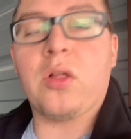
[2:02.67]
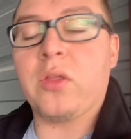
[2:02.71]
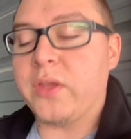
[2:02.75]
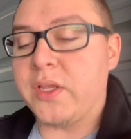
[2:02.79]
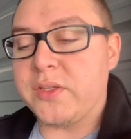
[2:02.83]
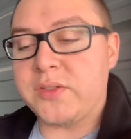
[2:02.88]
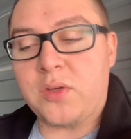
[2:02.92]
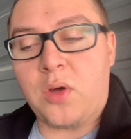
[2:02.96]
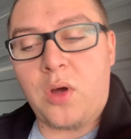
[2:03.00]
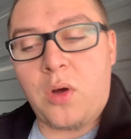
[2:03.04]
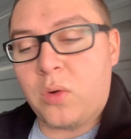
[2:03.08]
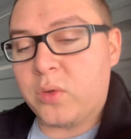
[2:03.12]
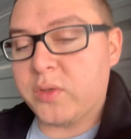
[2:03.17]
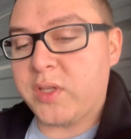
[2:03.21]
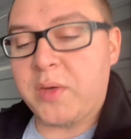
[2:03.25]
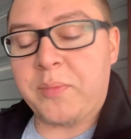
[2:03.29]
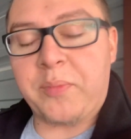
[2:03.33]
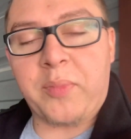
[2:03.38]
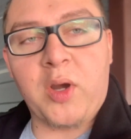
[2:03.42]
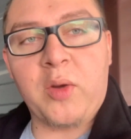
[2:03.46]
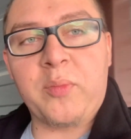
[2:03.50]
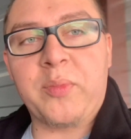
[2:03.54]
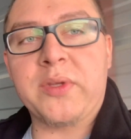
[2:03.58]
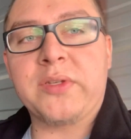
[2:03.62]
Its only
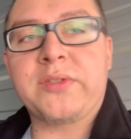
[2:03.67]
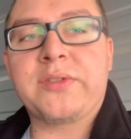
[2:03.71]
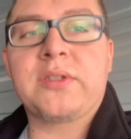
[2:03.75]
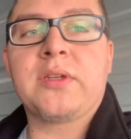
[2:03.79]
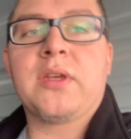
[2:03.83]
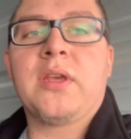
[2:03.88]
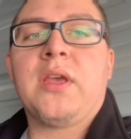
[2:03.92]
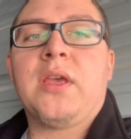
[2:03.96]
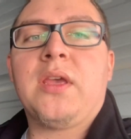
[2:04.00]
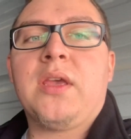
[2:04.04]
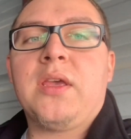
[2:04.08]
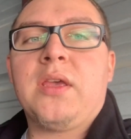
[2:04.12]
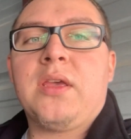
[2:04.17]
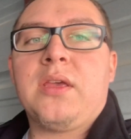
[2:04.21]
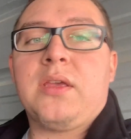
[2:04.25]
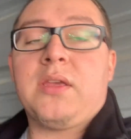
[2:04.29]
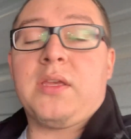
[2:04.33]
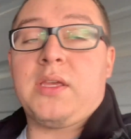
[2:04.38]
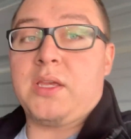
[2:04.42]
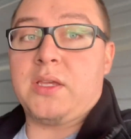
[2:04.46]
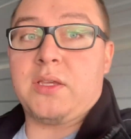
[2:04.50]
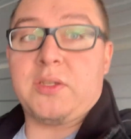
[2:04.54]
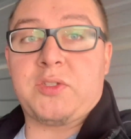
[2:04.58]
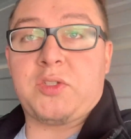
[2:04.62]
purpose
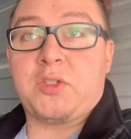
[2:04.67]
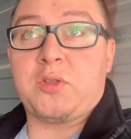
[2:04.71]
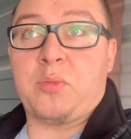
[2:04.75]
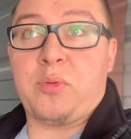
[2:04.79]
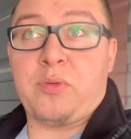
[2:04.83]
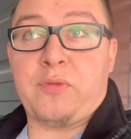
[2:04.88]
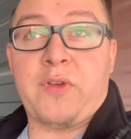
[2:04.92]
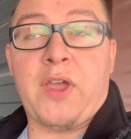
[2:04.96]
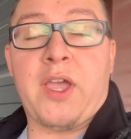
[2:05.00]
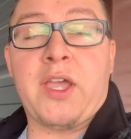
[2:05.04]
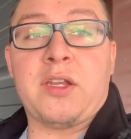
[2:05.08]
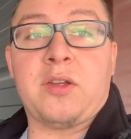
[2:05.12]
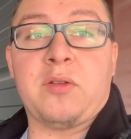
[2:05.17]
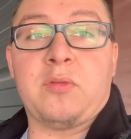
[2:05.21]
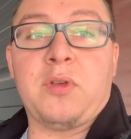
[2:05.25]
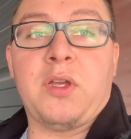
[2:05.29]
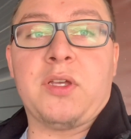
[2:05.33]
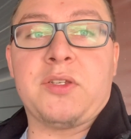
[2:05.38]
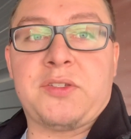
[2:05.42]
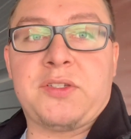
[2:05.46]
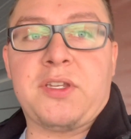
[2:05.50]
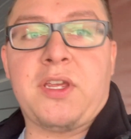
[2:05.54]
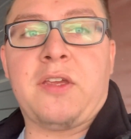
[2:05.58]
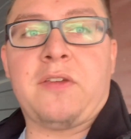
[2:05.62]
is to provide
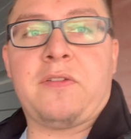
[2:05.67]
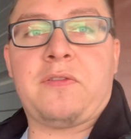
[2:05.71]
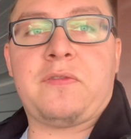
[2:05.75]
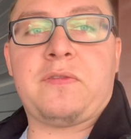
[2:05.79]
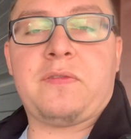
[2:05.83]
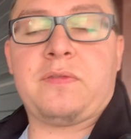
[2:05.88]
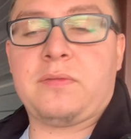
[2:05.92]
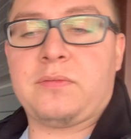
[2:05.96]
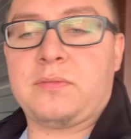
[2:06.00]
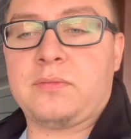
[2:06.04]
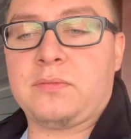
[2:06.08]
a safe